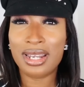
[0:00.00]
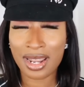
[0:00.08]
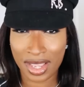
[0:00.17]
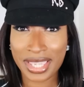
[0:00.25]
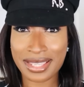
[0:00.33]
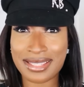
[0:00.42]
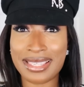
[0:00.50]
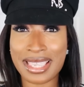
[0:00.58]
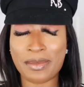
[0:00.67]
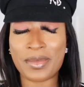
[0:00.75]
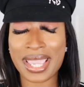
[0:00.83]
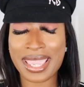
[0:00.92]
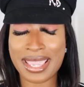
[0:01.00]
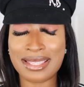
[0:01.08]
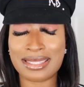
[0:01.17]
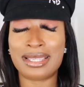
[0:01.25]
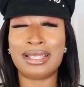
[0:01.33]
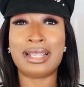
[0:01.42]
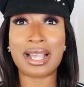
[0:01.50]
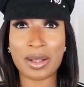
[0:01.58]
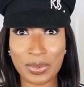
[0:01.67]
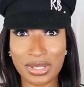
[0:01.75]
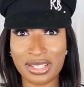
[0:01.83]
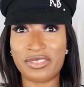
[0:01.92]
lucky to get my hands on a
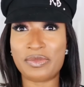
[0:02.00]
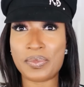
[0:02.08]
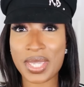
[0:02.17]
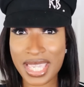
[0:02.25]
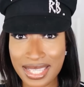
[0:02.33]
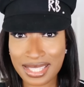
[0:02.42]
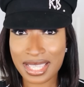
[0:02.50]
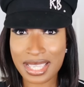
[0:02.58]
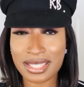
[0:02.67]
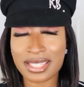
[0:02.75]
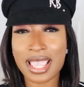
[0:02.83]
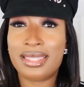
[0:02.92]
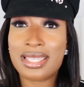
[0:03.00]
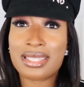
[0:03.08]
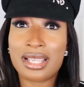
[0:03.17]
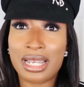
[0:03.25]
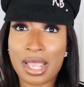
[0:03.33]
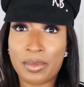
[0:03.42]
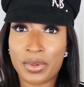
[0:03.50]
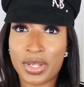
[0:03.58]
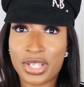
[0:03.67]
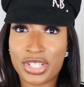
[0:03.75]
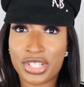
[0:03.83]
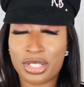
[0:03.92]
couple of pieces. This
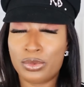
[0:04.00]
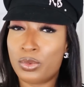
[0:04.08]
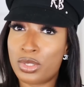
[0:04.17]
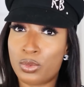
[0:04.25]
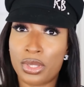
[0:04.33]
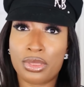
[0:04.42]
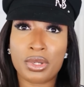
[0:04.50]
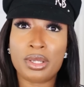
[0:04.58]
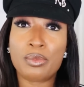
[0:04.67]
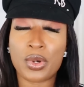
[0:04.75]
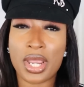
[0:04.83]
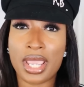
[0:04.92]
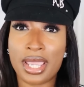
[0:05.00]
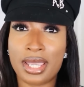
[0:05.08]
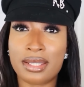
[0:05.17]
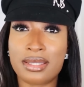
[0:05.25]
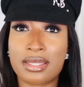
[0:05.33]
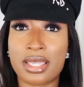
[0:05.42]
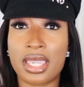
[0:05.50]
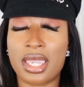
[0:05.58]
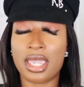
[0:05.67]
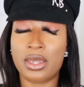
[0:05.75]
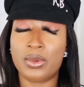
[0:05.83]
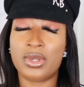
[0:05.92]
collaboration was with three brands.
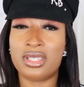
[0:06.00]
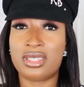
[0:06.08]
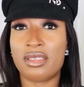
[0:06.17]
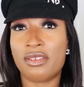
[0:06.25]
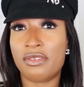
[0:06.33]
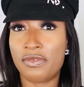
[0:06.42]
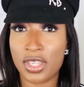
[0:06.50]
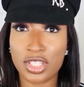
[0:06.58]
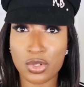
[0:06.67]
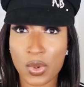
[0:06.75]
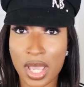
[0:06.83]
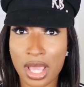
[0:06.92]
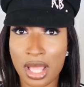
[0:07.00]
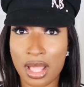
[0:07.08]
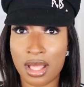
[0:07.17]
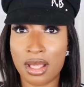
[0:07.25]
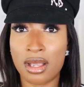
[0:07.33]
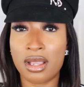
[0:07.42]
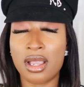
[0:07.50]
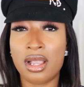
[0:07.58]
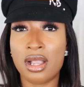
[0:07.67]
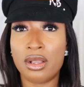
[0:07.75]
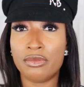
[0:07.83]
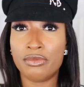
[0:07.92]
It was Finuel,
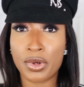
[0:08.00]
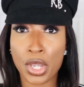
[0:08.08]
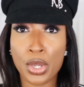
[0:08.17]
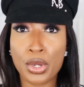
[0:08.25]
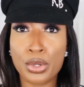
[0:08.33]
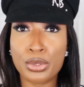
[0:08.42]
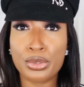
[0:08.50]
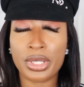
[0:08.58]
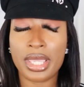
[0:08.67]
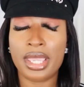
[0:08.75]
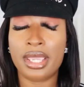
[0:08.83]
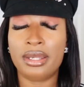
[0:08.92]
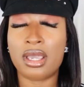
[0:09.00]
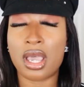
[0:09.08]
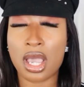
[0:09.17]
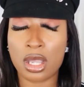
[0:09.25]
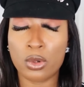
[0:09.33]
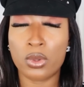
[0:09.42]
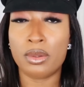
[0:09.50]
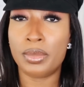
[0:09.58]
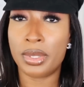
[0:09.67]
Rhode, and Agua